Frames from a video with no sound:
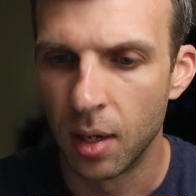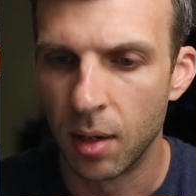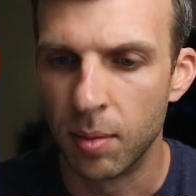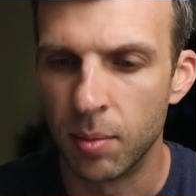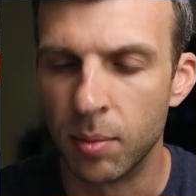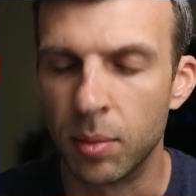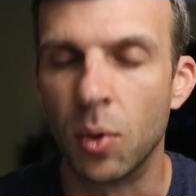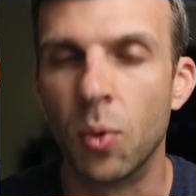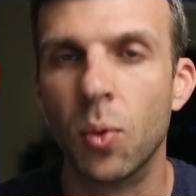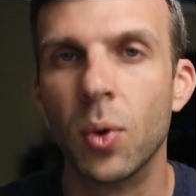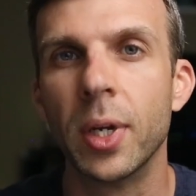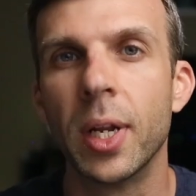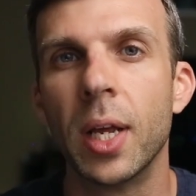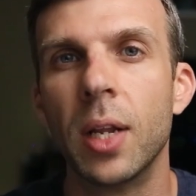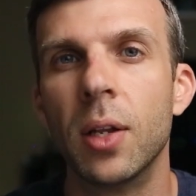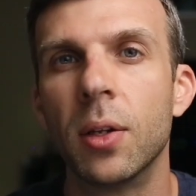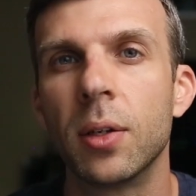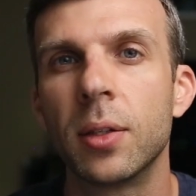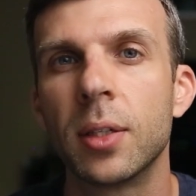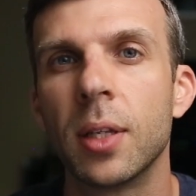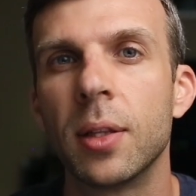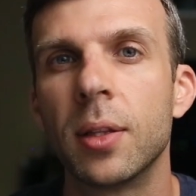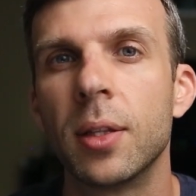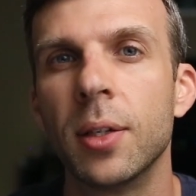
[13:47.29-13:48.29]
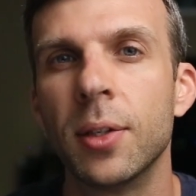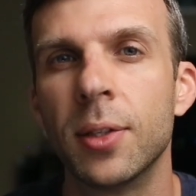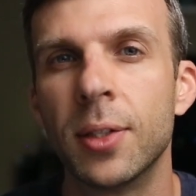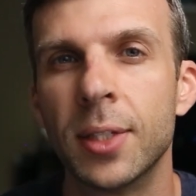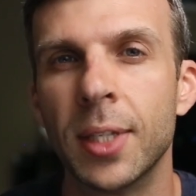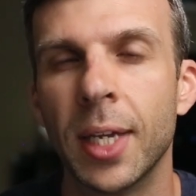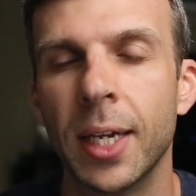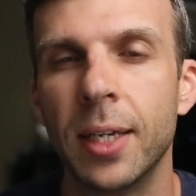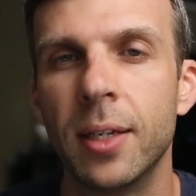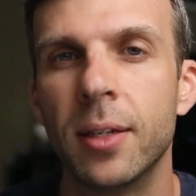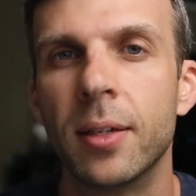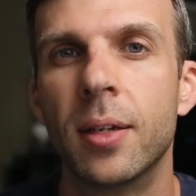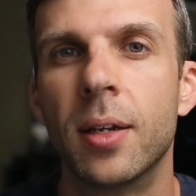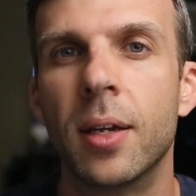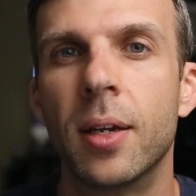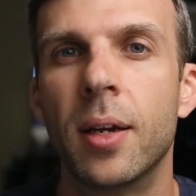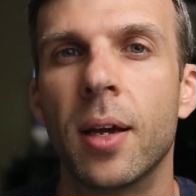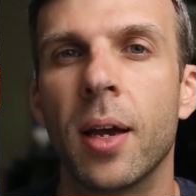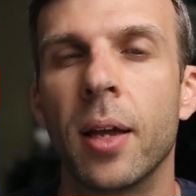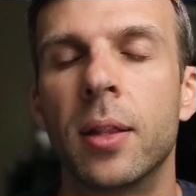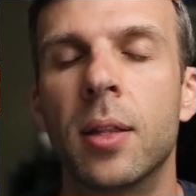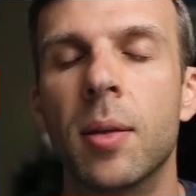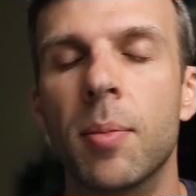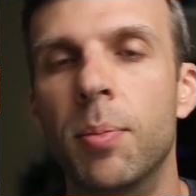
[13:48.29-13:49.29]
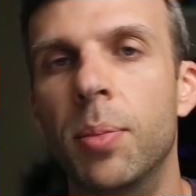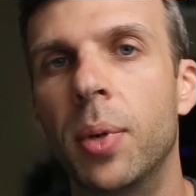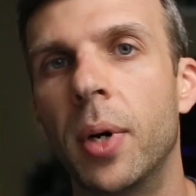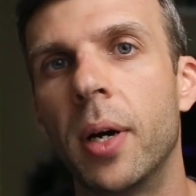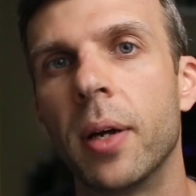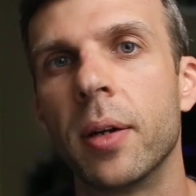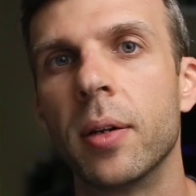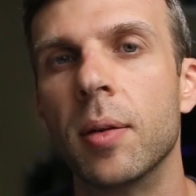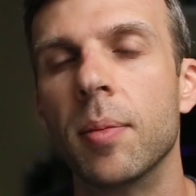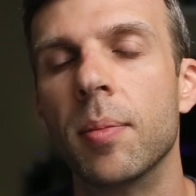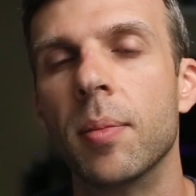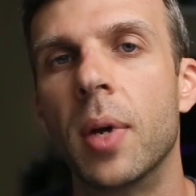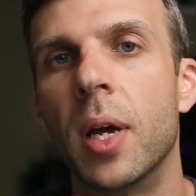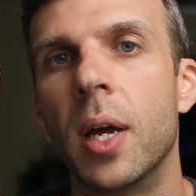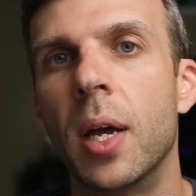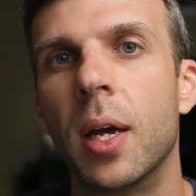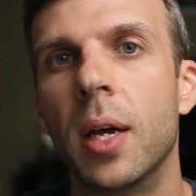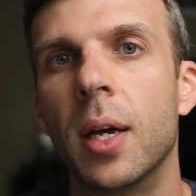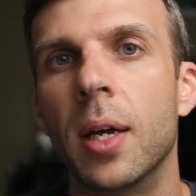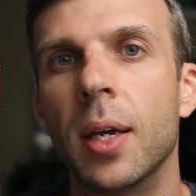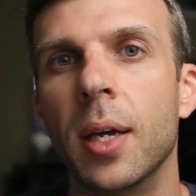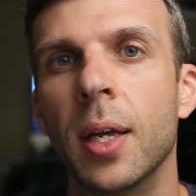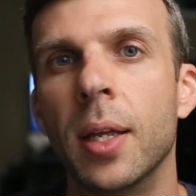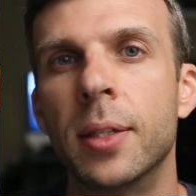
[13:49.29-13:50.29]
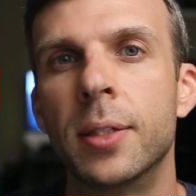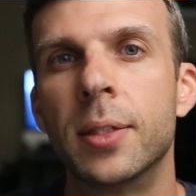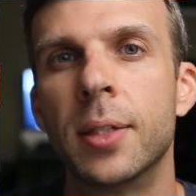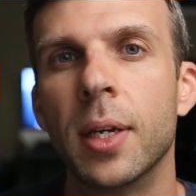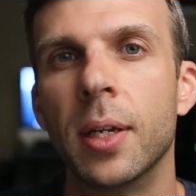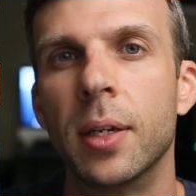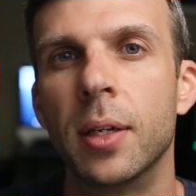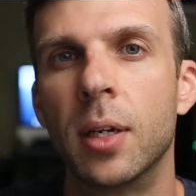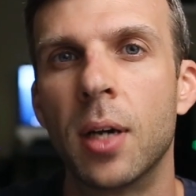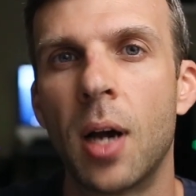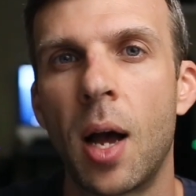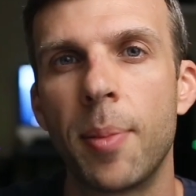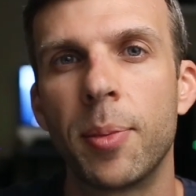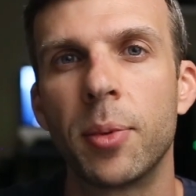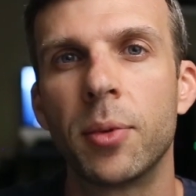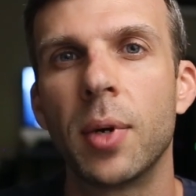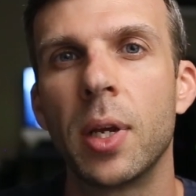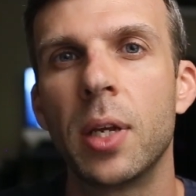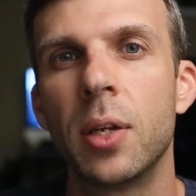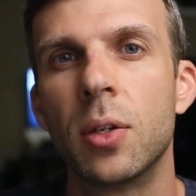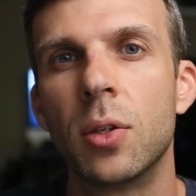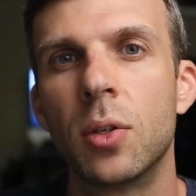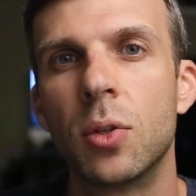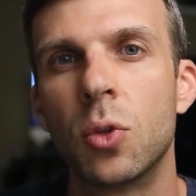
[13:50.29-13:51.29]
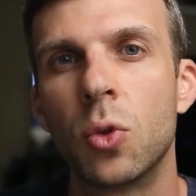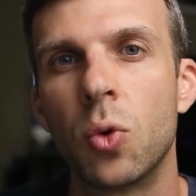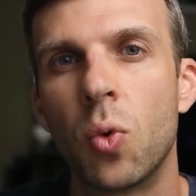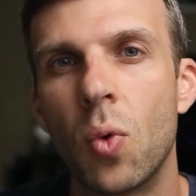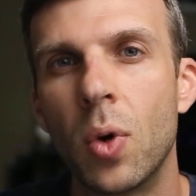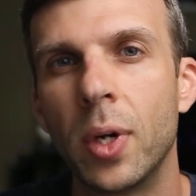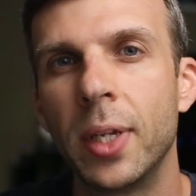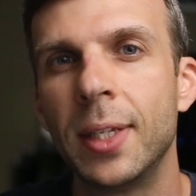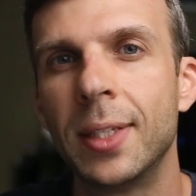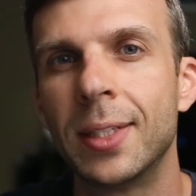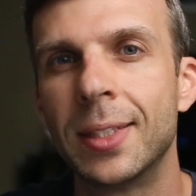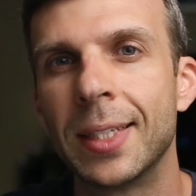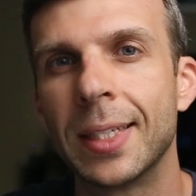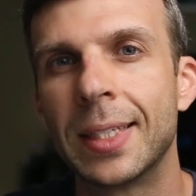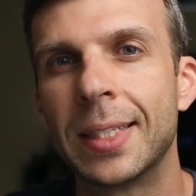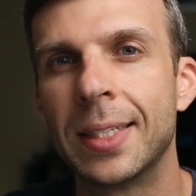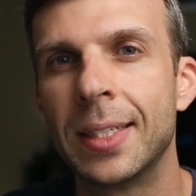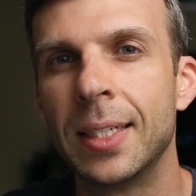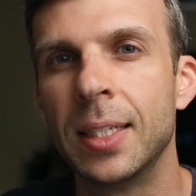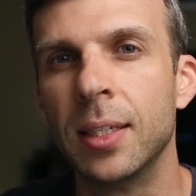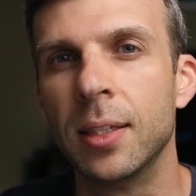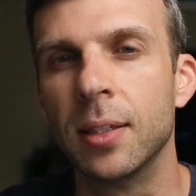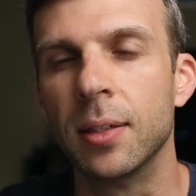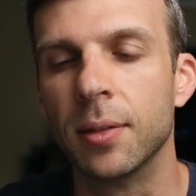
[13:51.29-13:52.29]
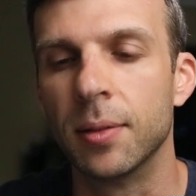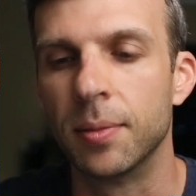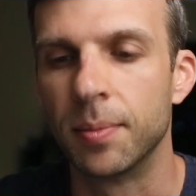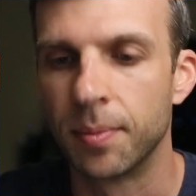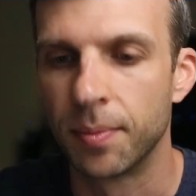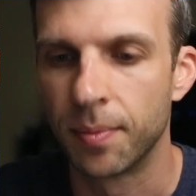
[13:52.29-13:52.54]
But when I looked at their site, at the bottom, it said copyright 2016.